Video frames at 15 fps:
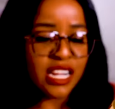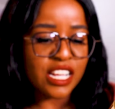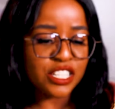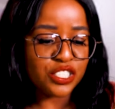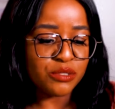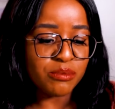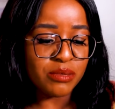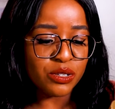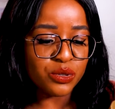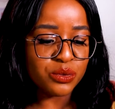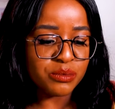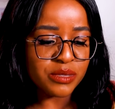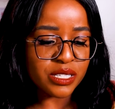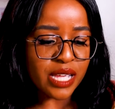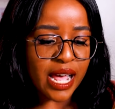Lush
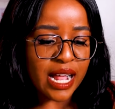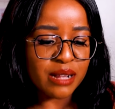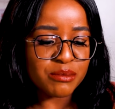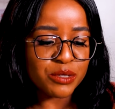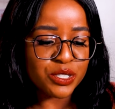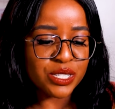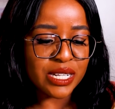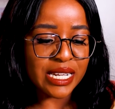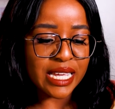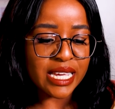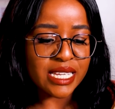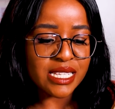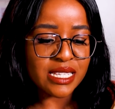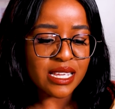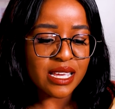Blooms Almond
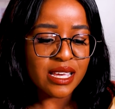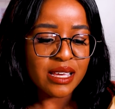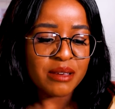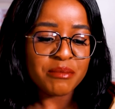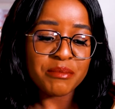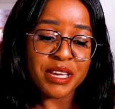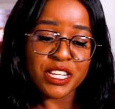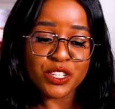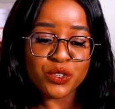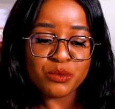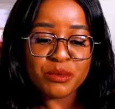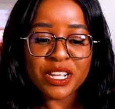Glaze Made You